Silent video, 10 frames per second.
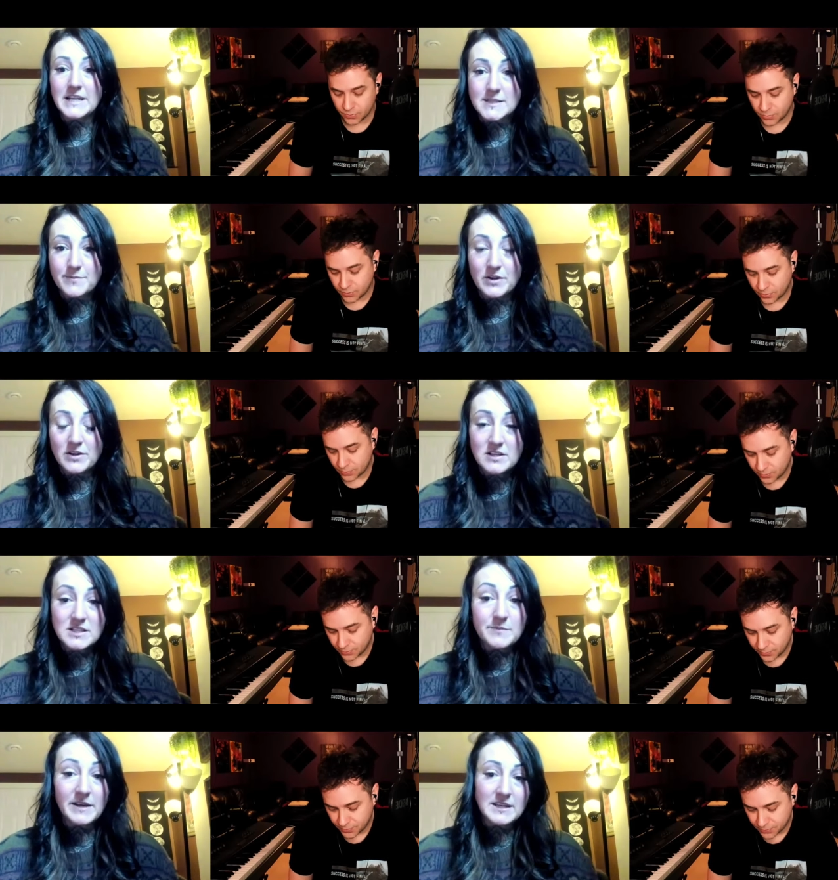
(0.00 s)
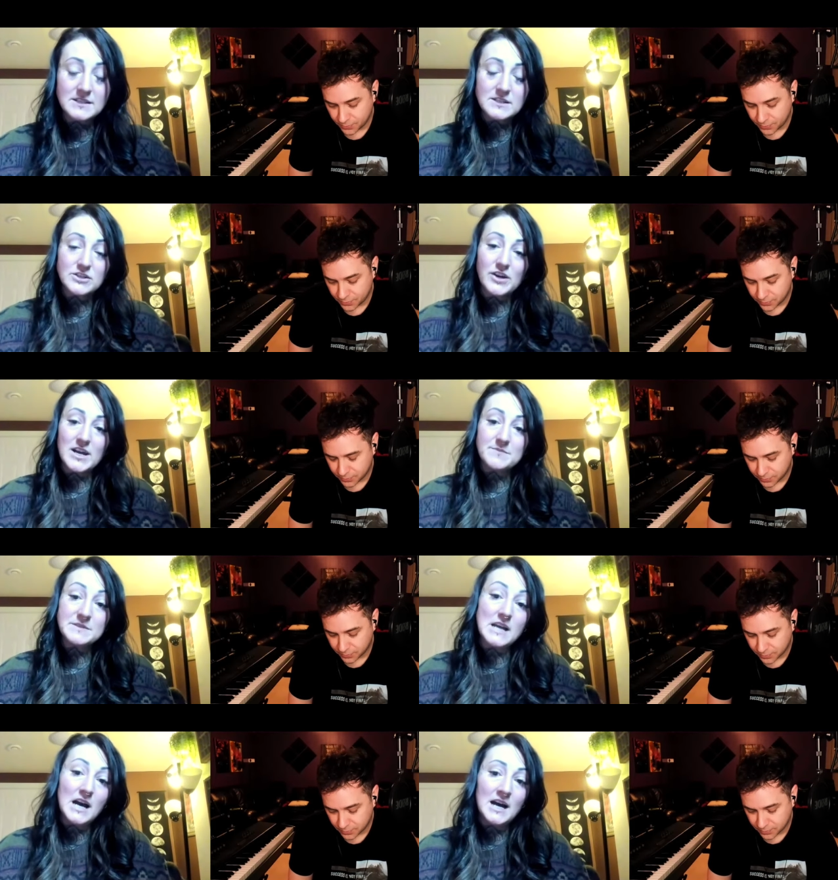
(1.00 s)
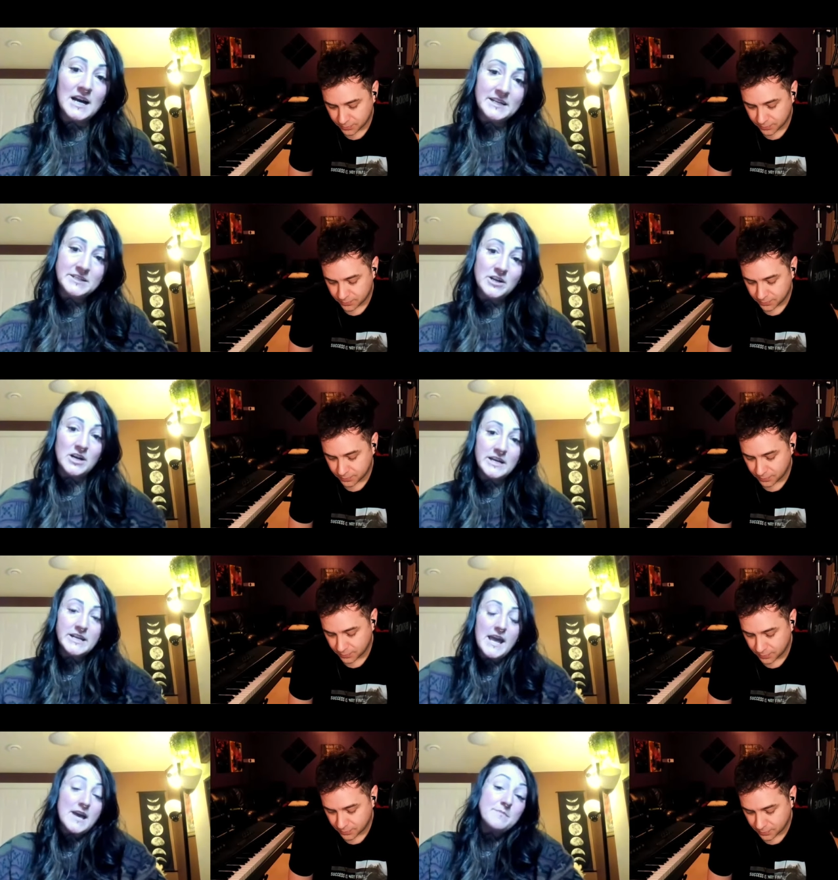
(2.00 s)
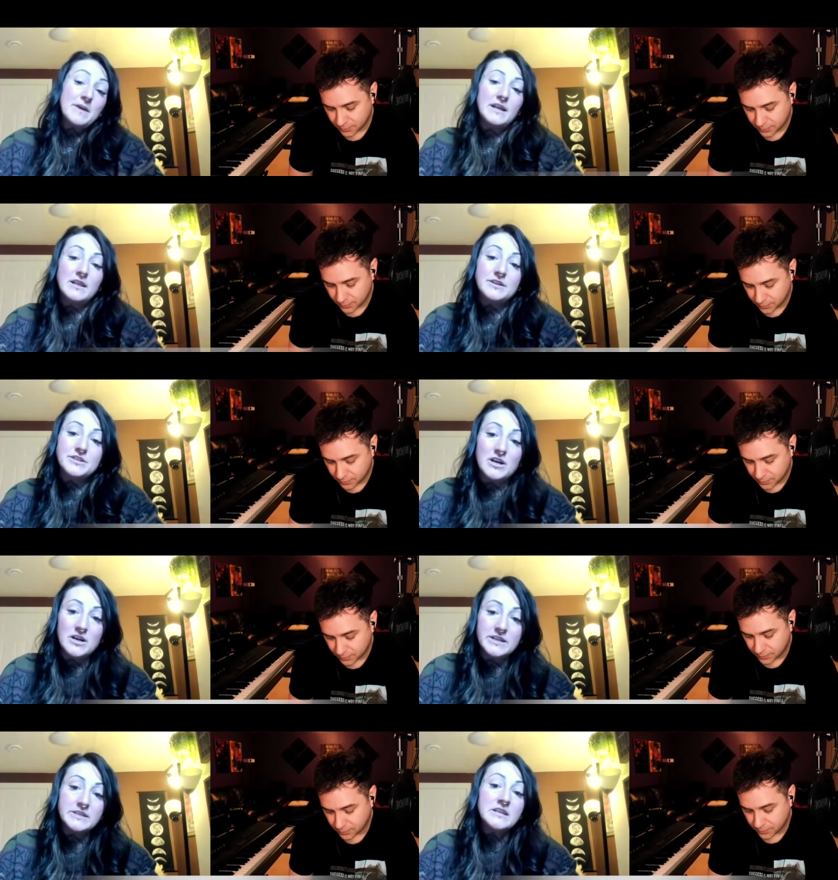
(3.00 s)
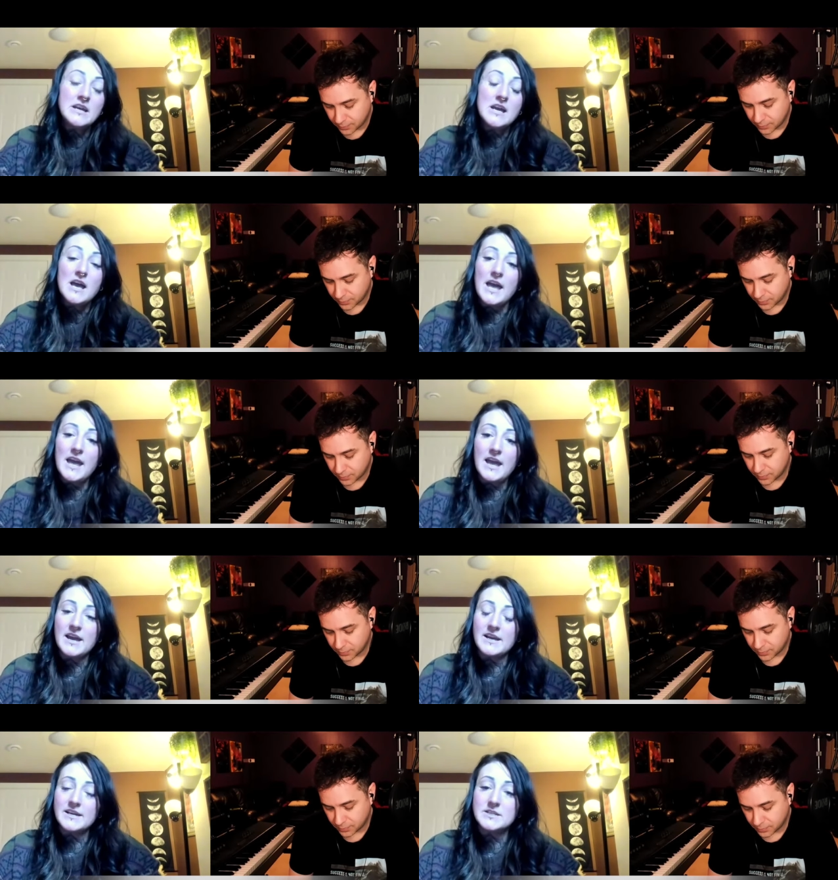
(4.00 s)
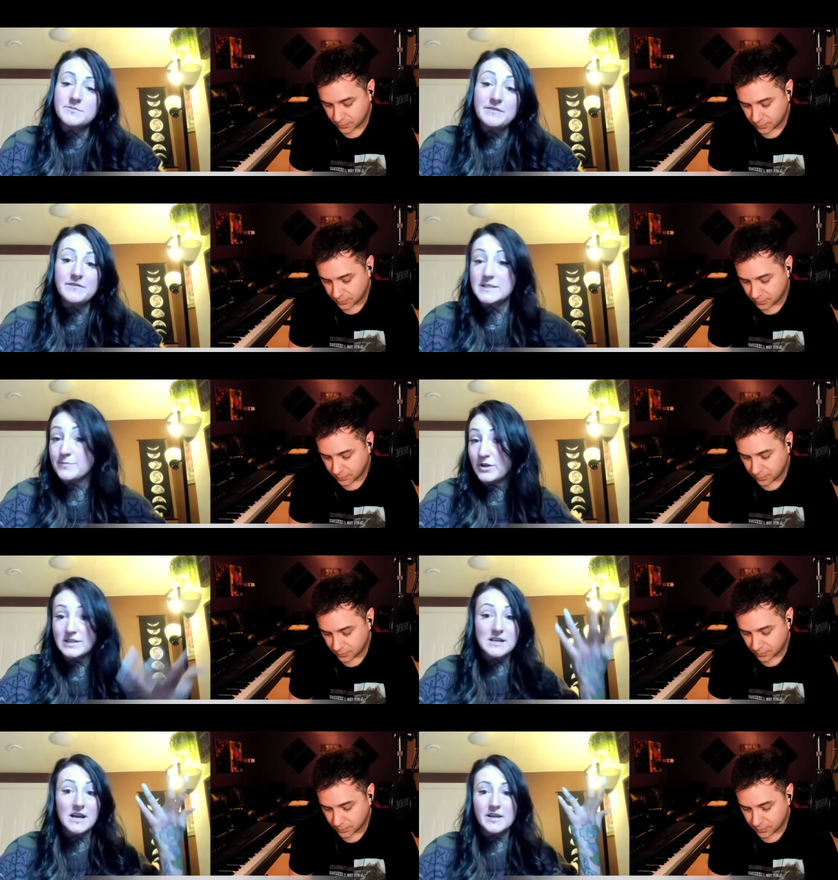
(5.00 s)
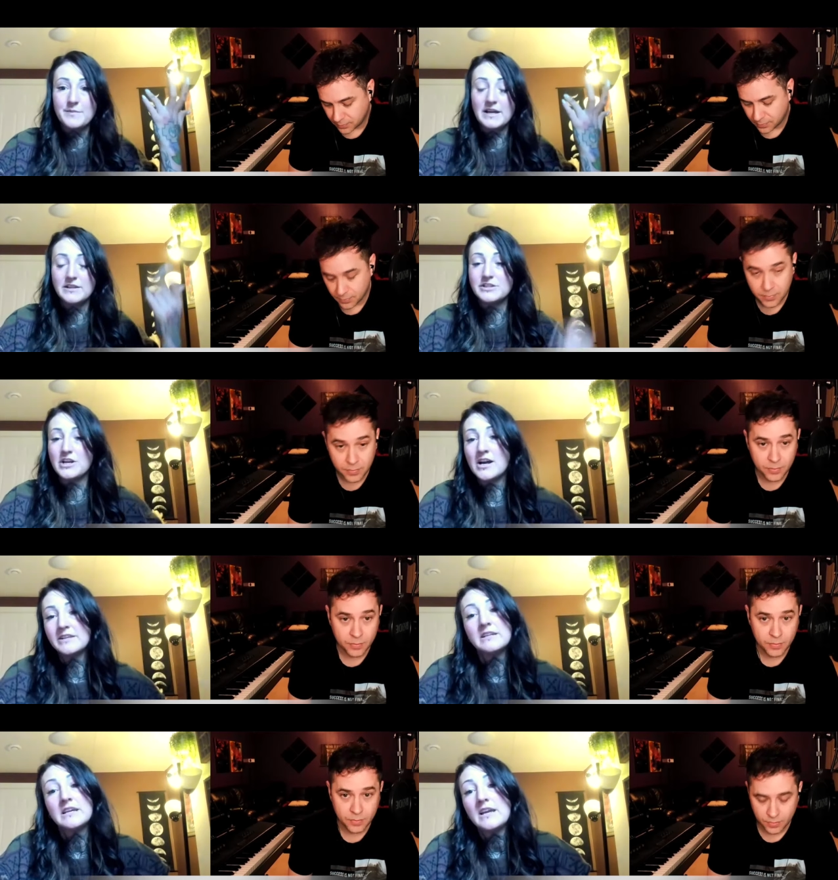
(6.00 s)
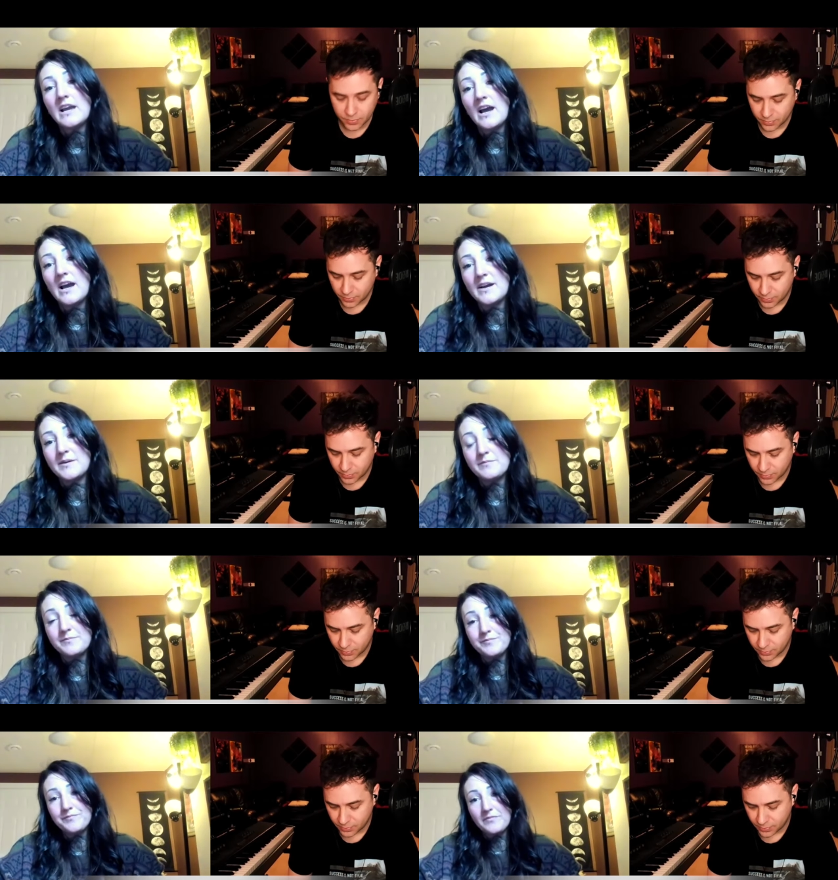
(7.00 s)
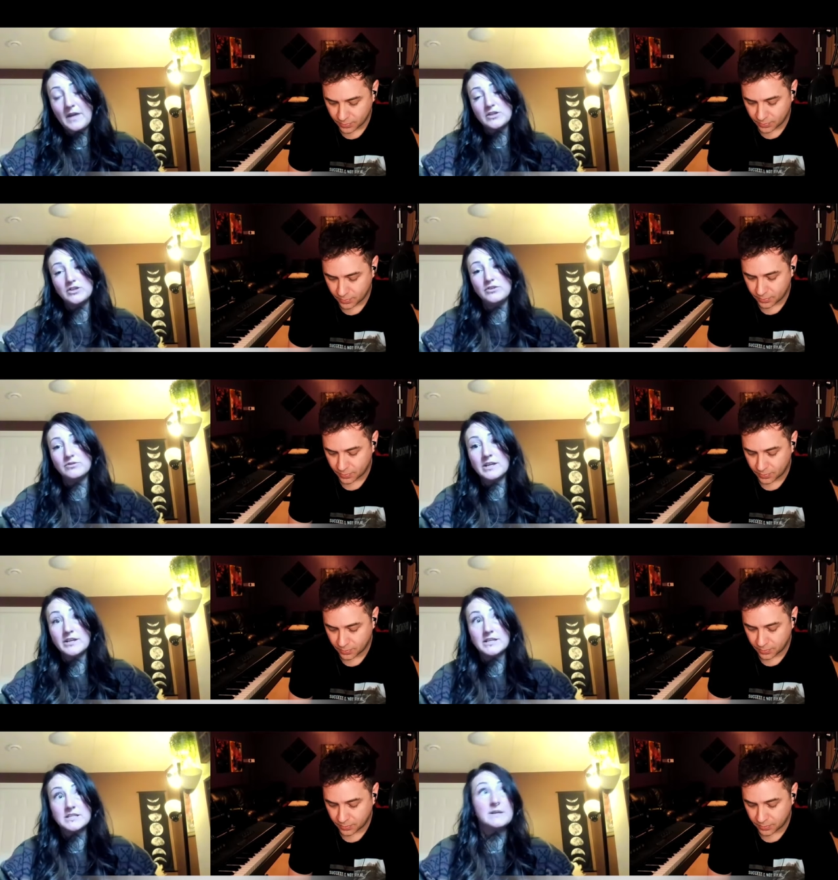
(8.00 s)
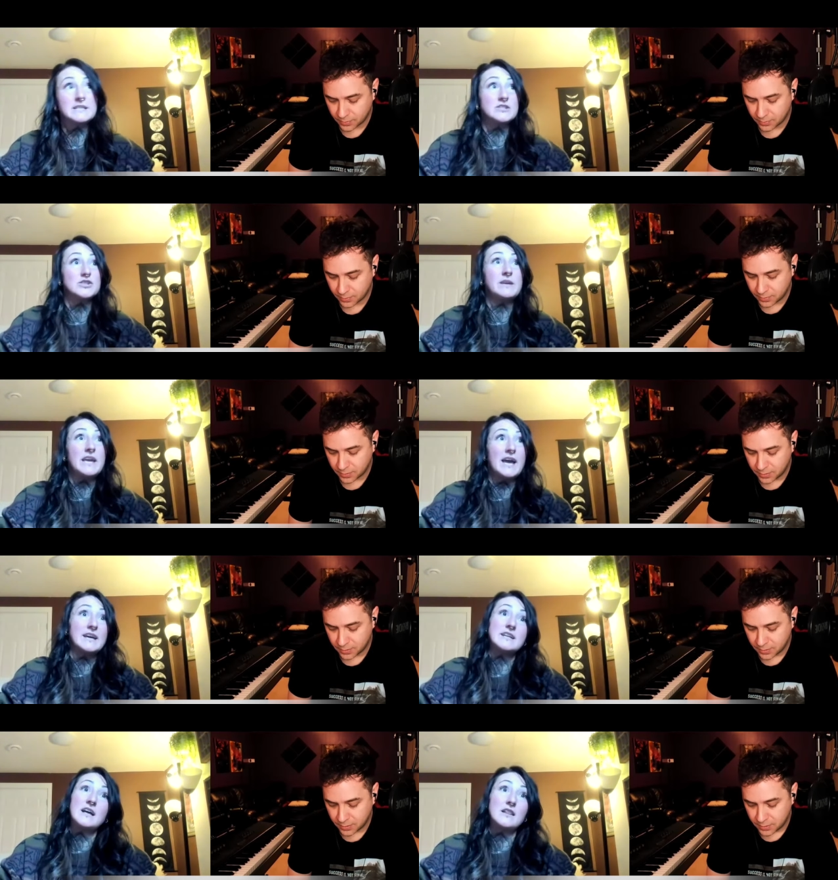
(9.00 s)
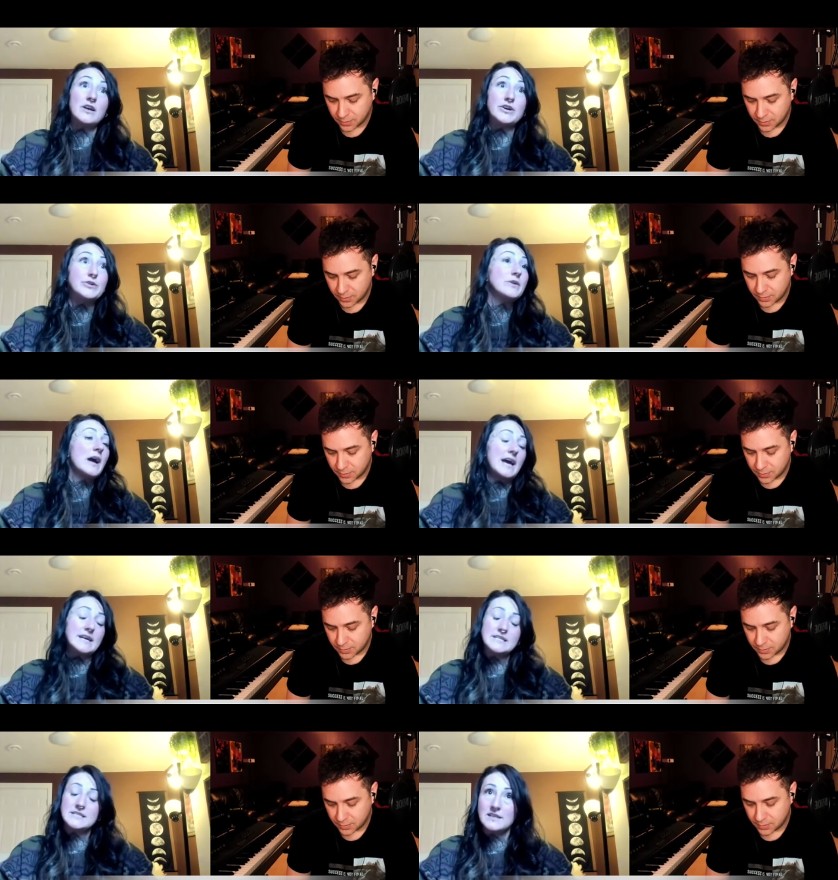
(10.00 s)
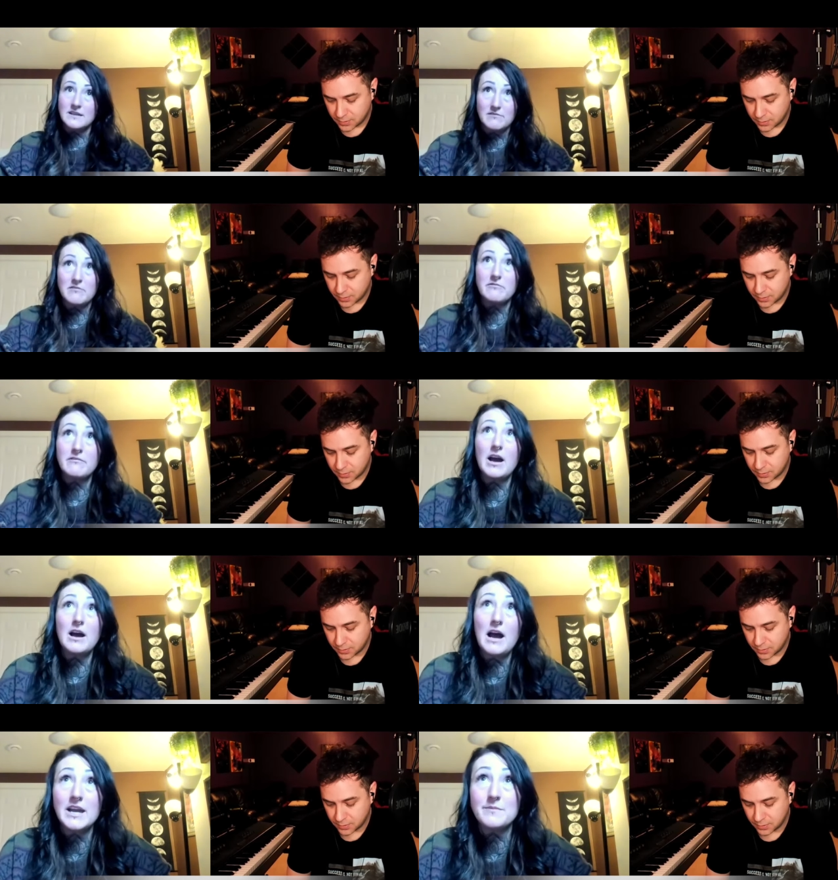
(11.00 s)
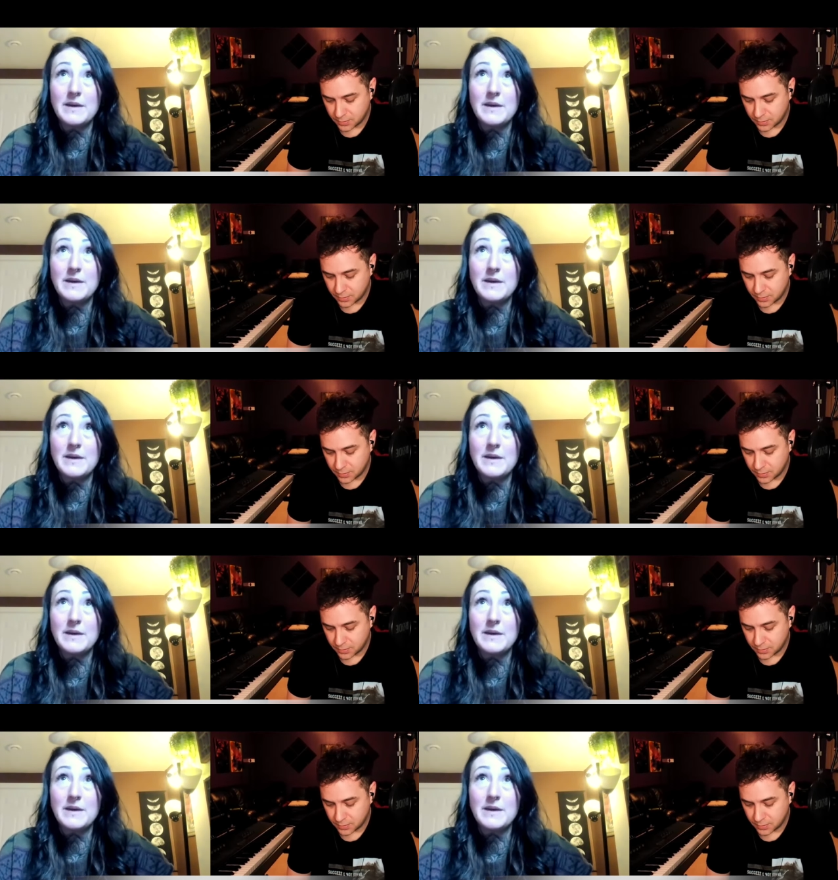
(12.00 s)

Speaker 1: and I'm on Facebook. So my Instagram is I dot AMELLADAWN and my Facebook is I am Ella Dawn. Um, you can also message me at hello at I am